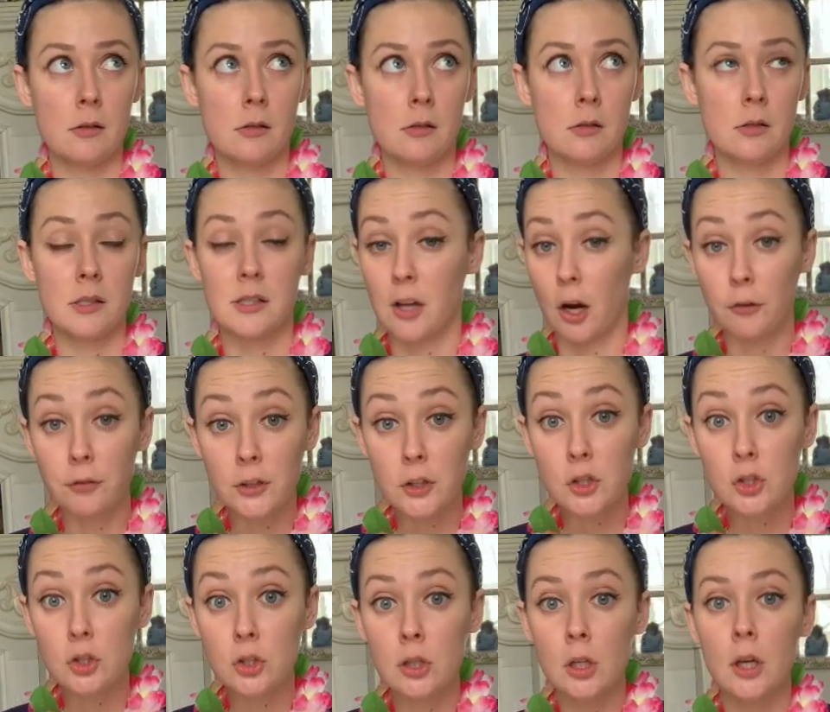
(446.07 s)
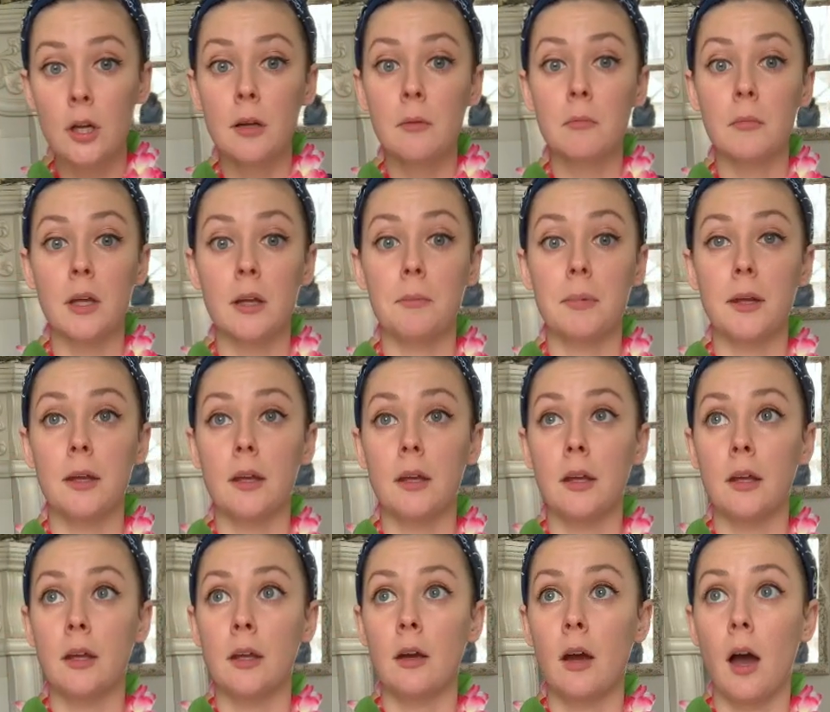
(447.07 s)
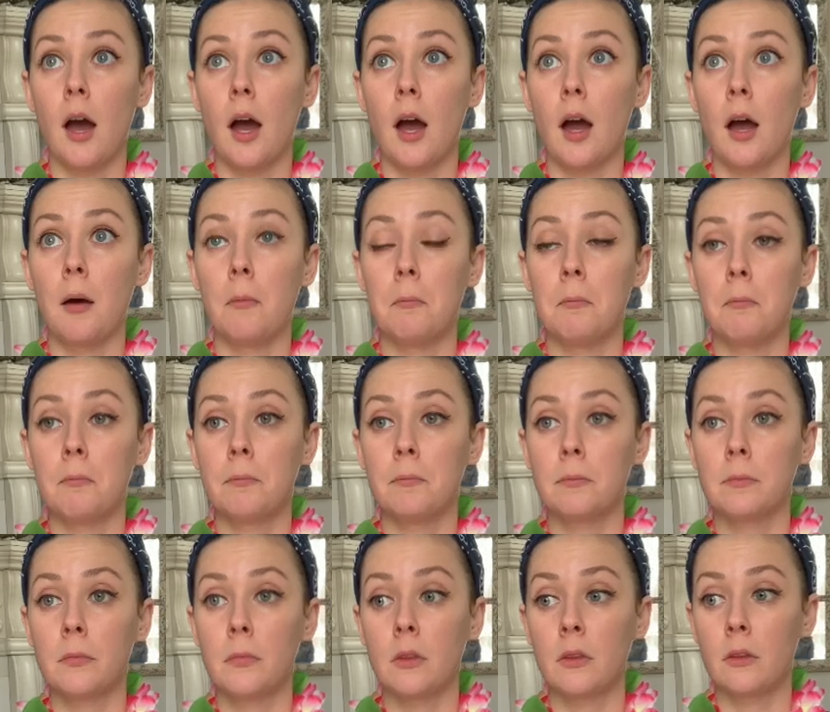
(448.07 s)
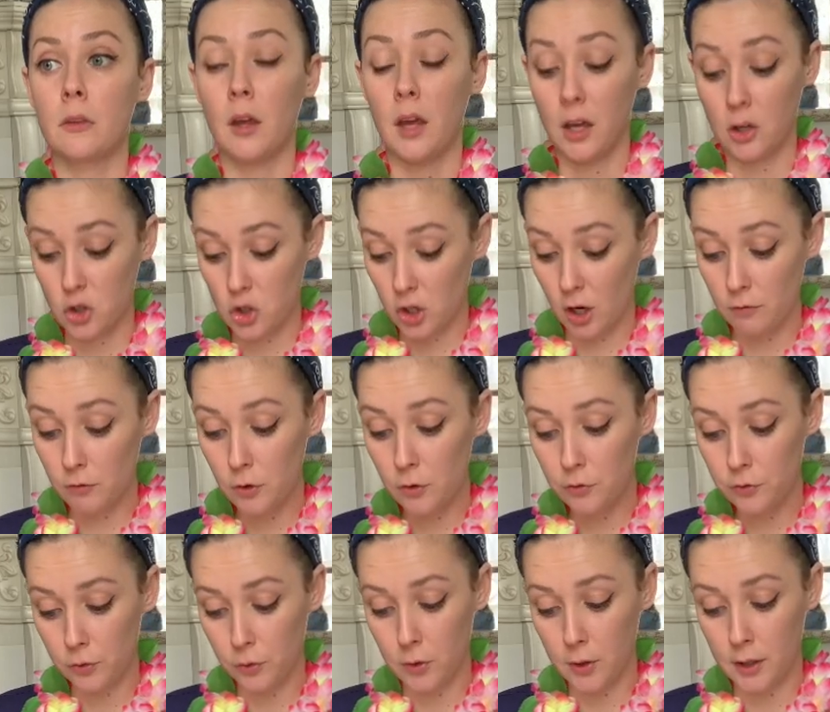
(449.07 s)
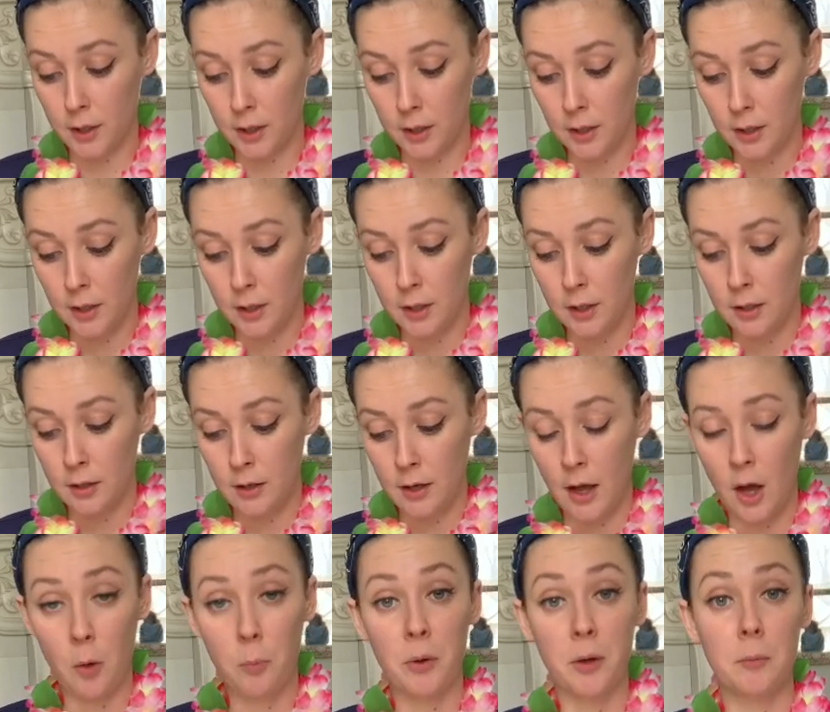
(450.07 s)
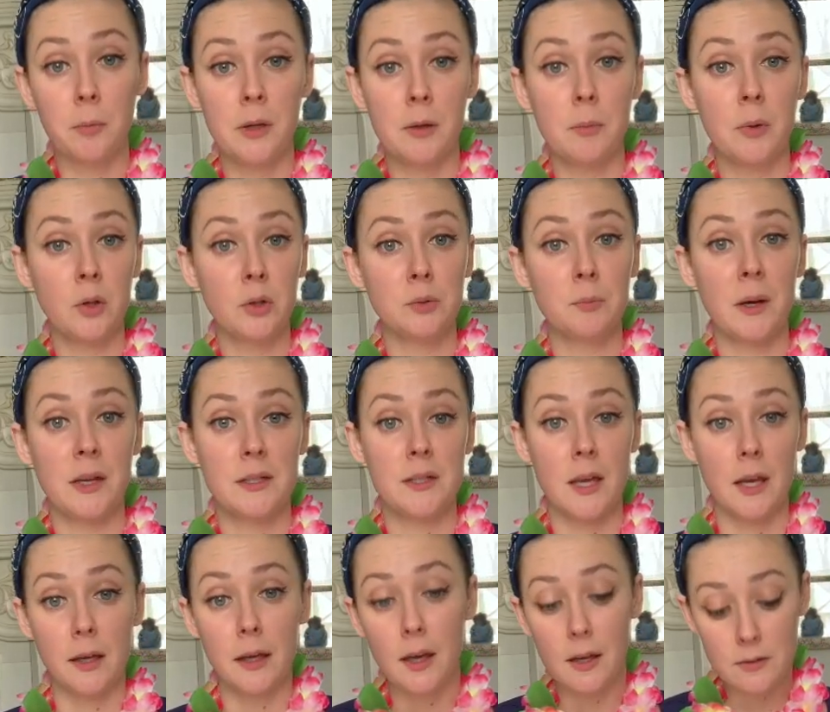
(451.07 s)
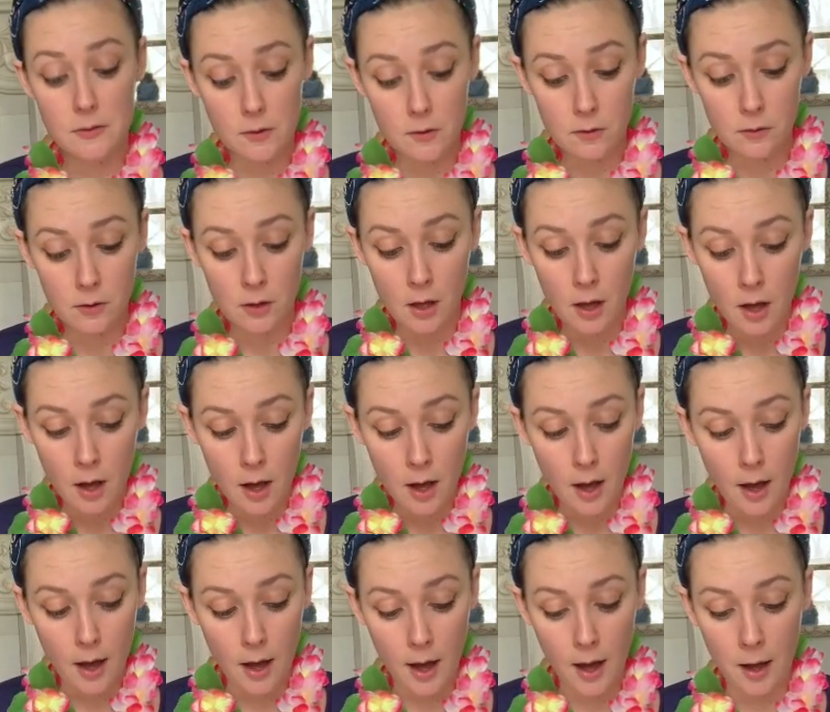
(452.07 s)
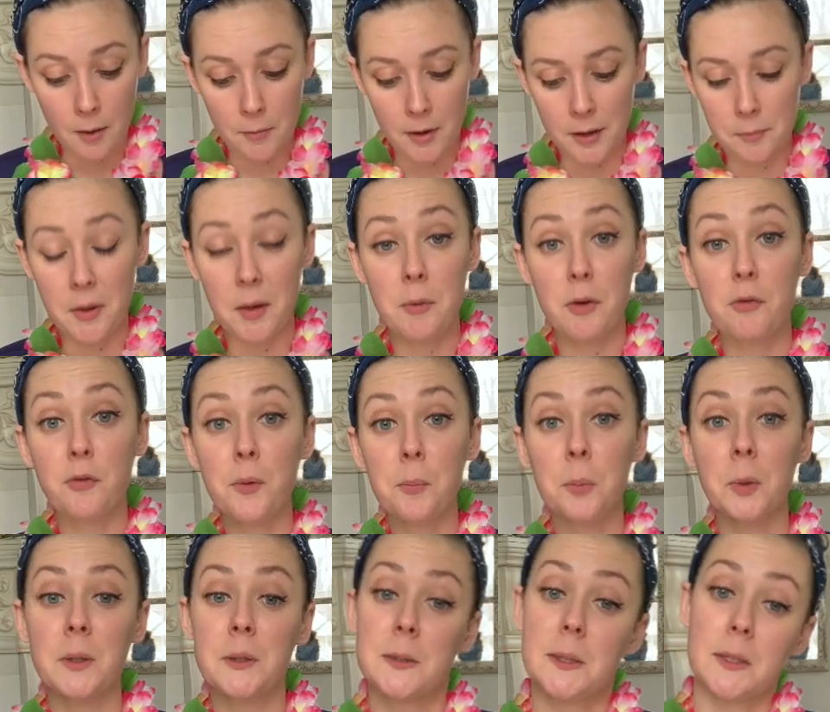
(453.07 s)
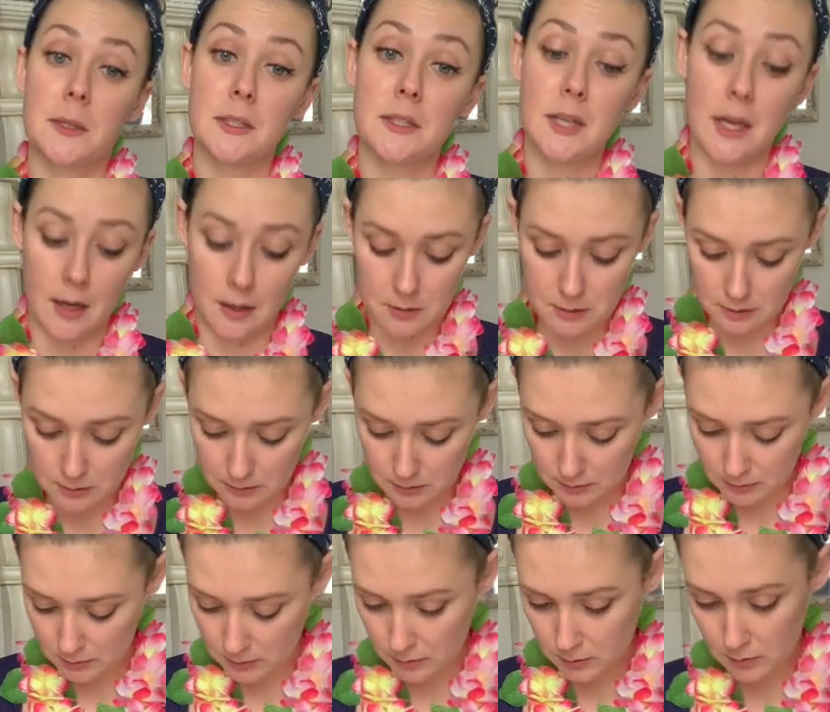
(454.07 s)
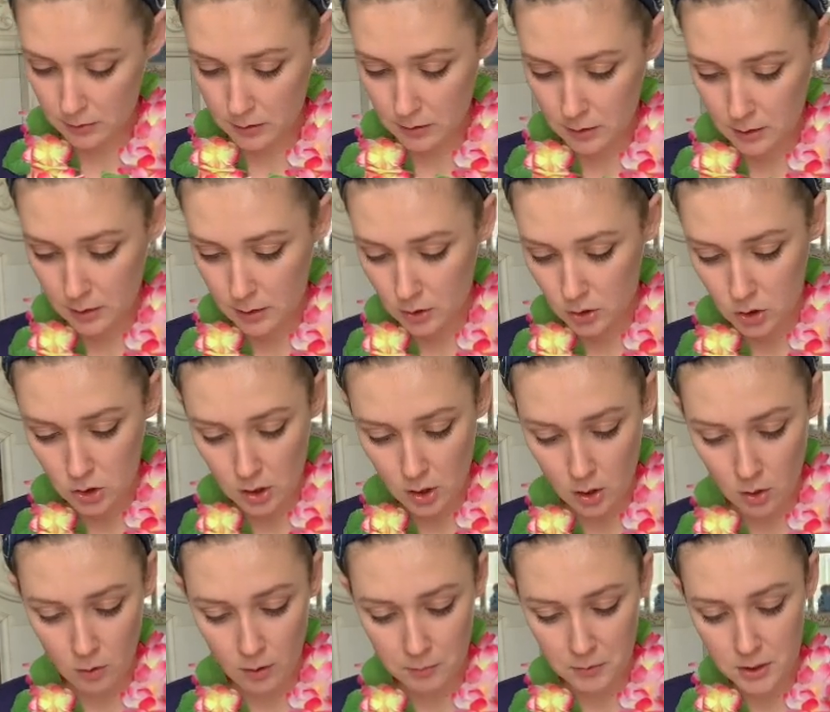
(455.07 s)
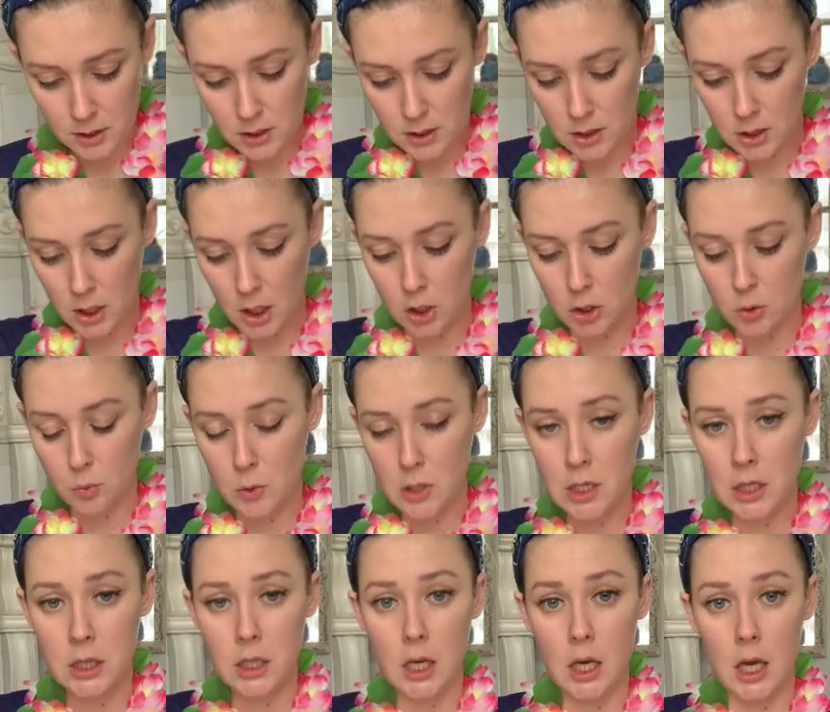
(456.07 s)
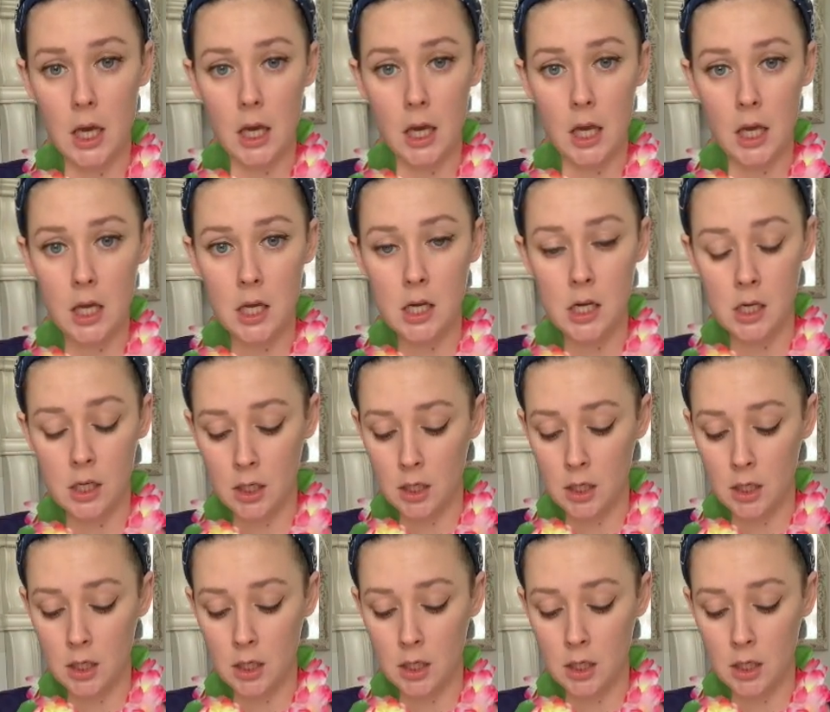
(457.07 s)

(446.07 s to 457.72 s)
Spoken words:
starfish, maybe a shovel for helping me build my sandcastle, and maybe footprints in the sand. So I'm going to start with a